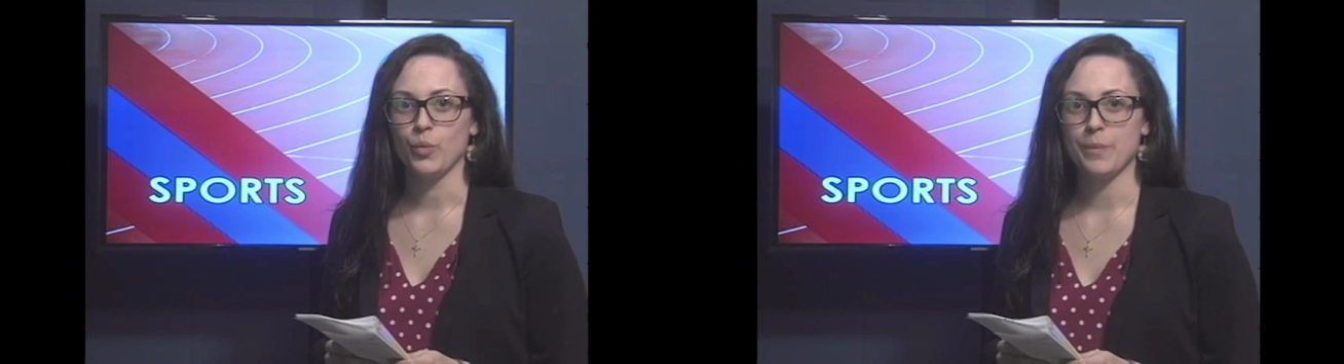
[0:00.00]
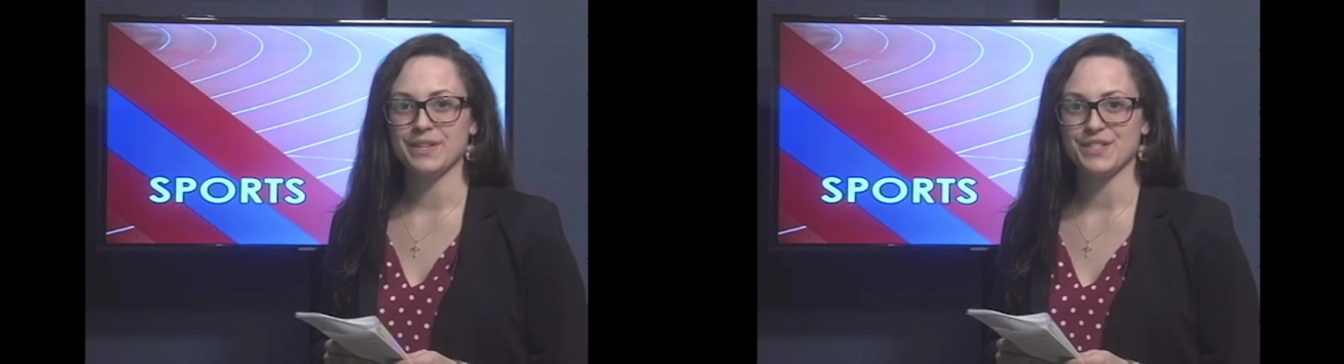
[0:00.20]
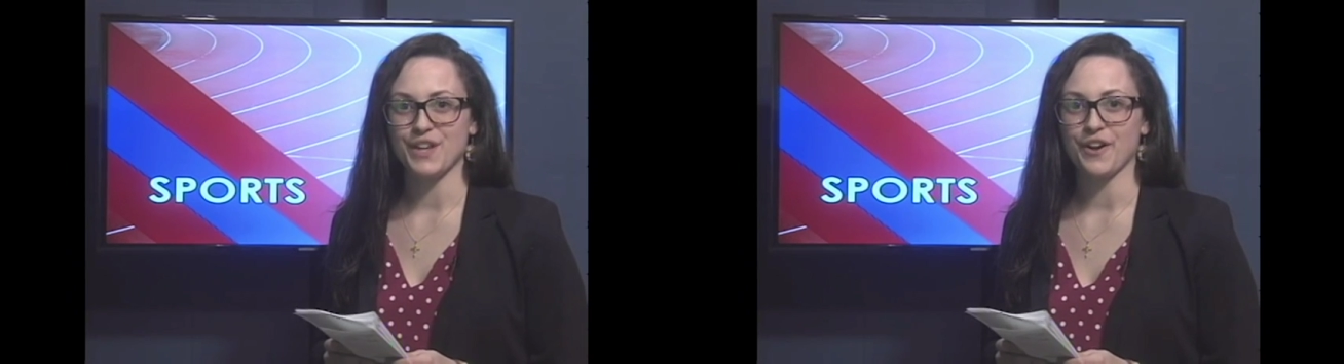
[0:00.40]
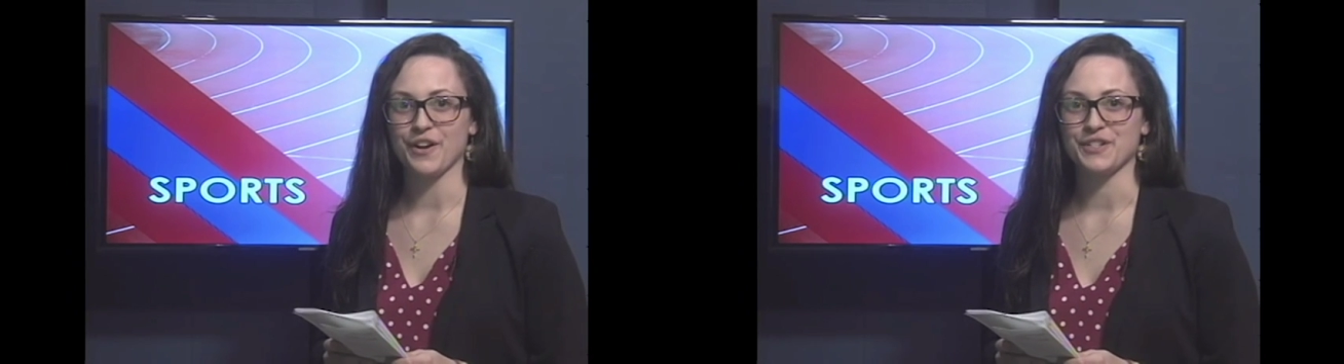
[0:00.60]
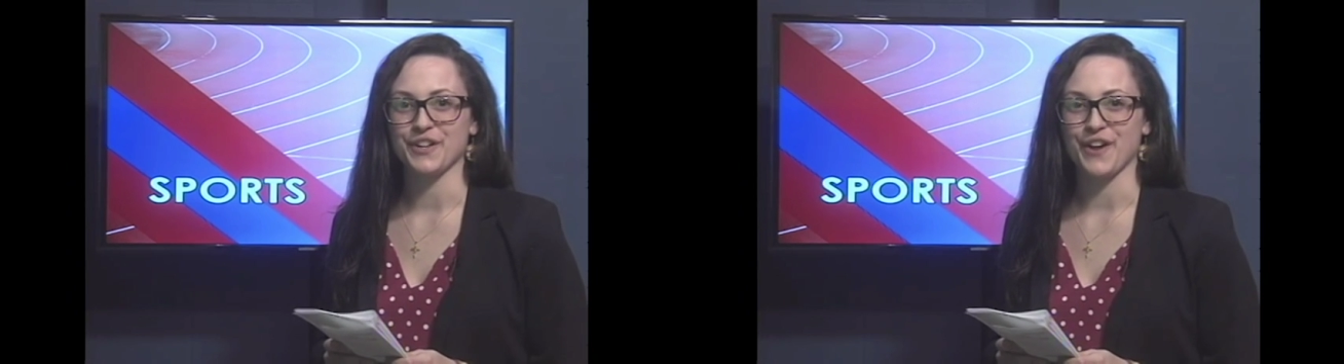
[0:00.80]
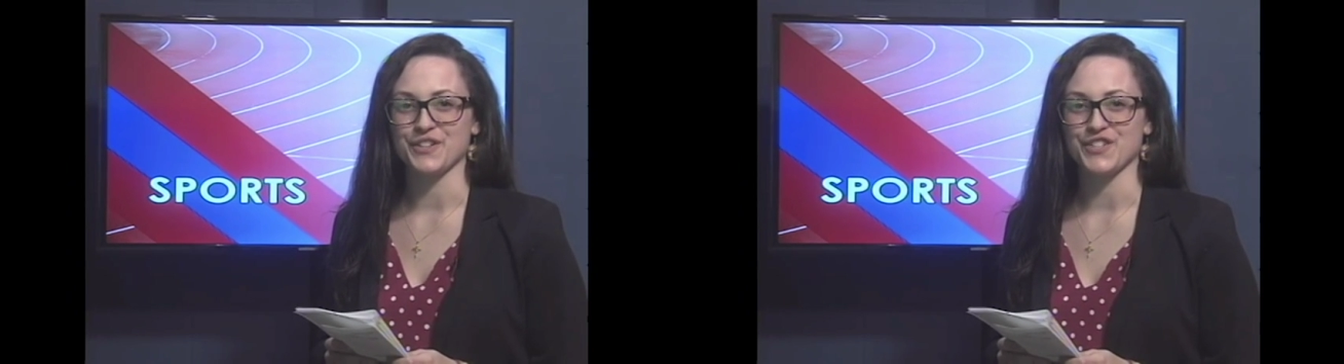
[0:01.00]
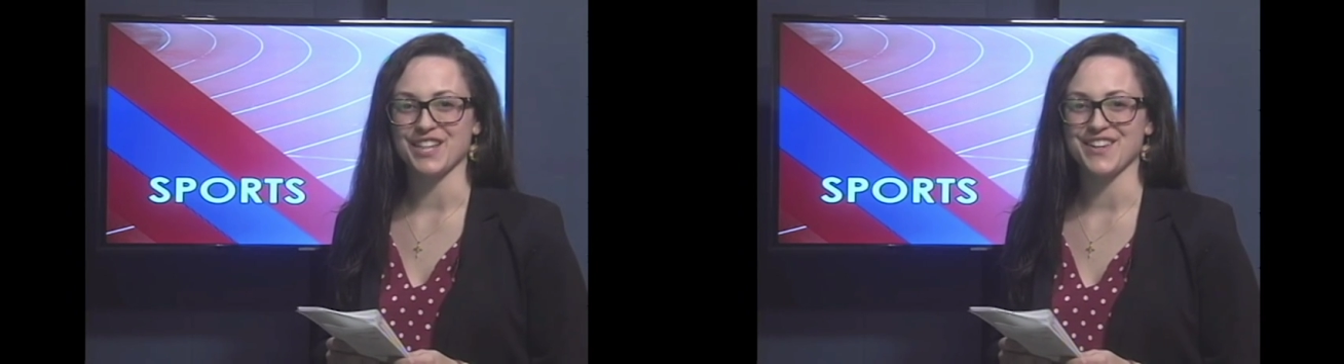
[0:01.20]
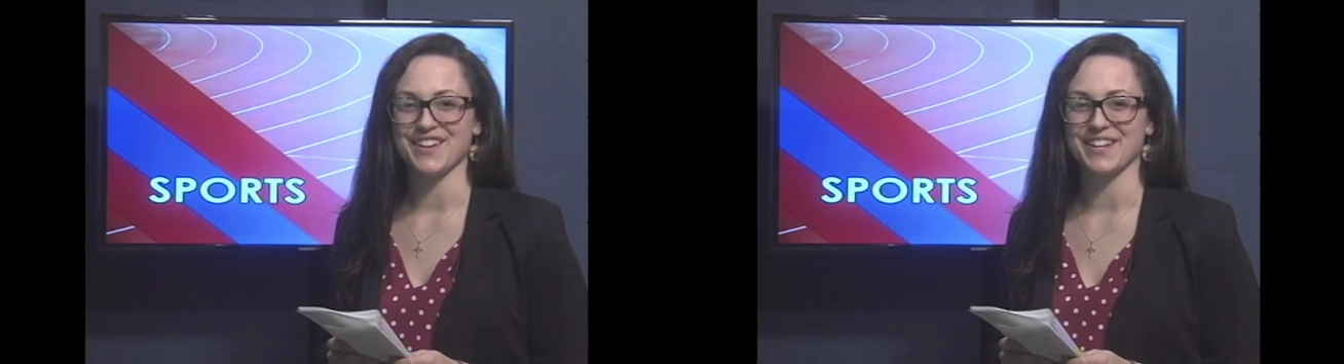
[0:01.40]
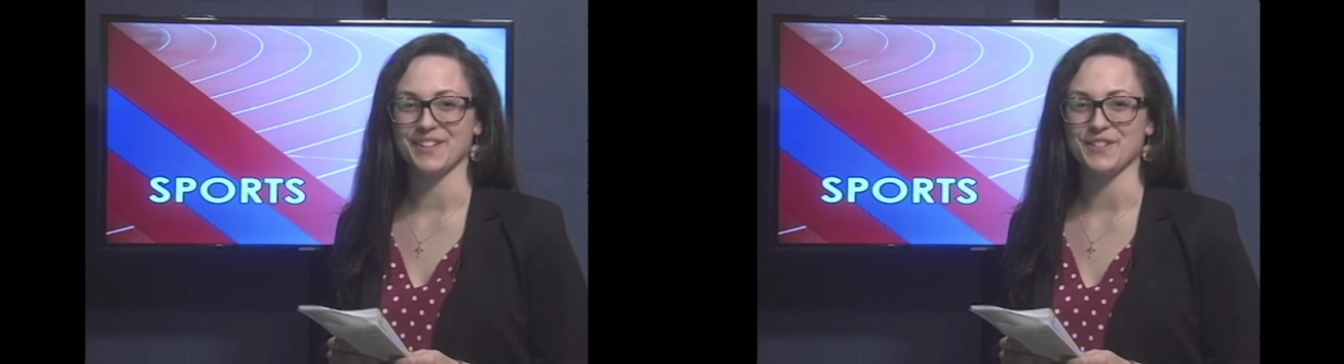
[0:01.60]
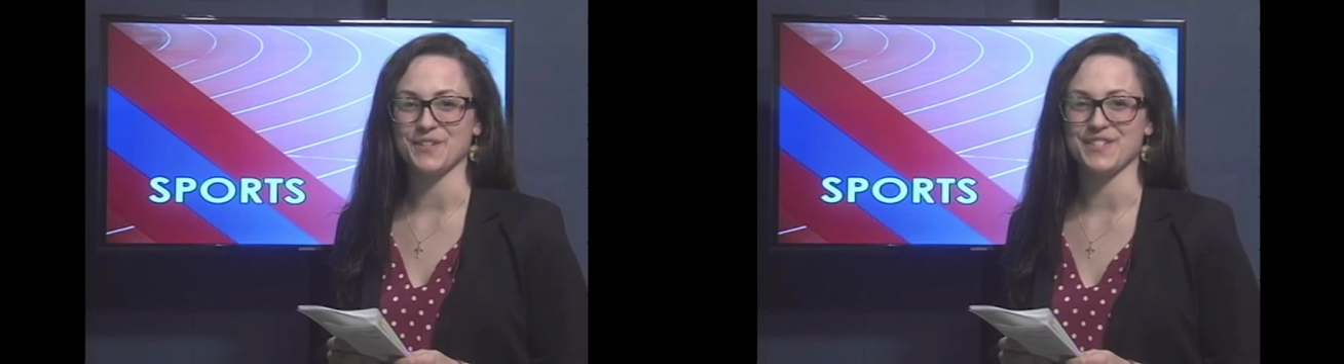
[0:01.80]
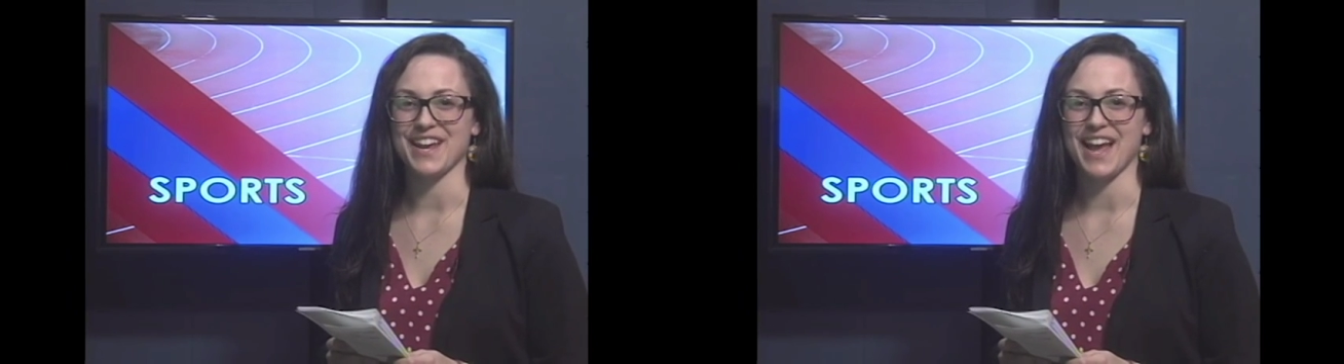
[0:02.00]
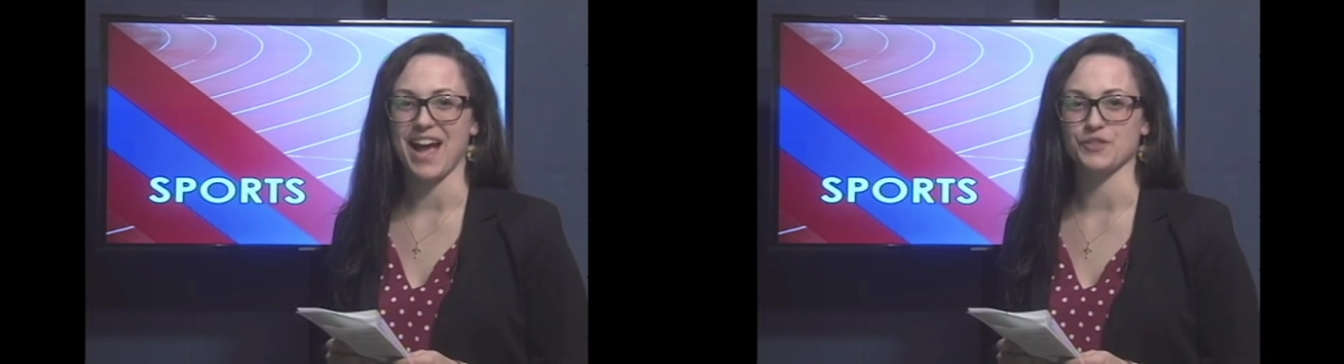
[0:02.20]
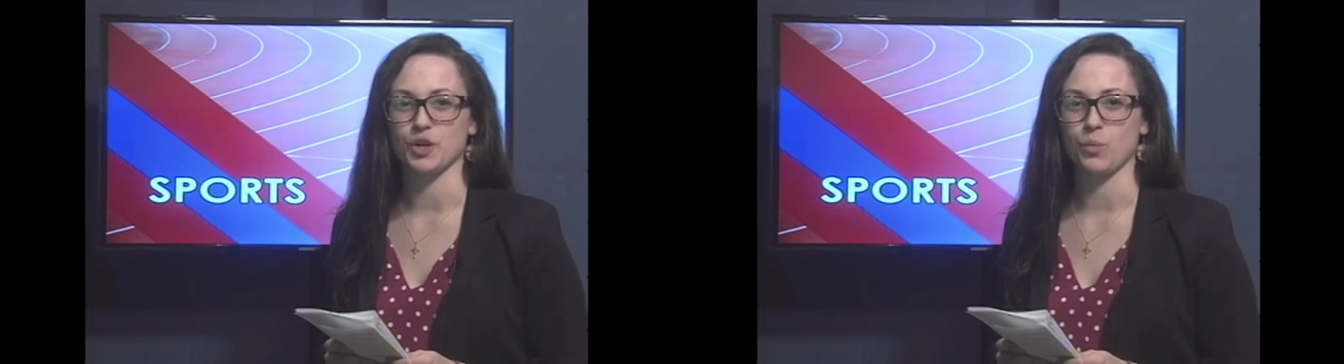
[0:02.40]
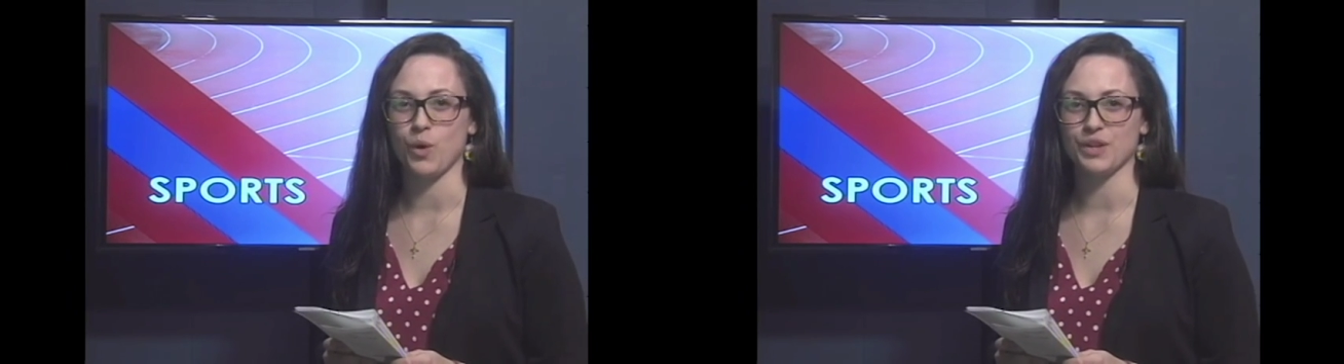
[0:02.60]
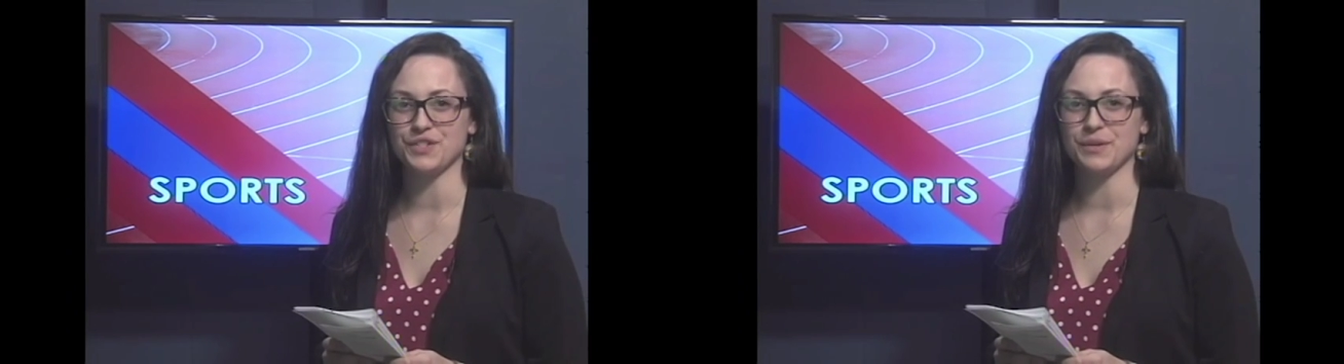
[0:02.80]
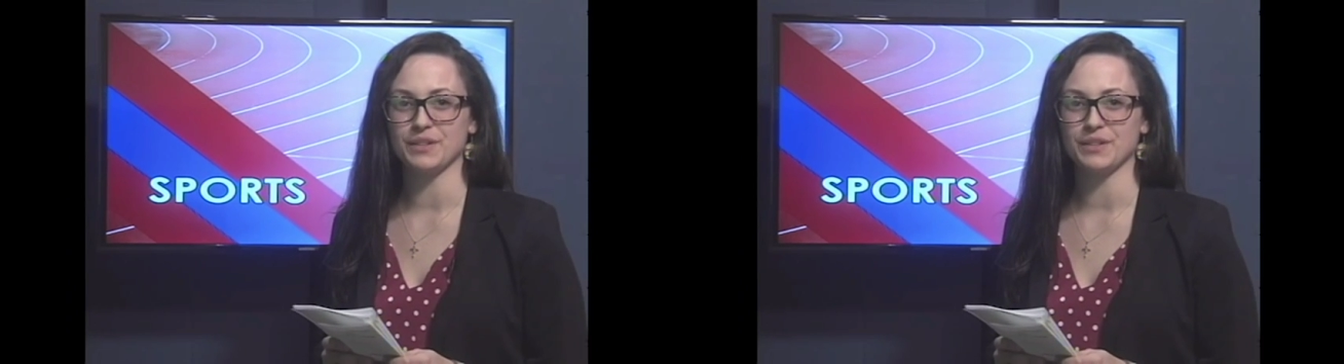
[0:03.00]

Women's soccer took on Chestnut Hill Tuesday after a 1 2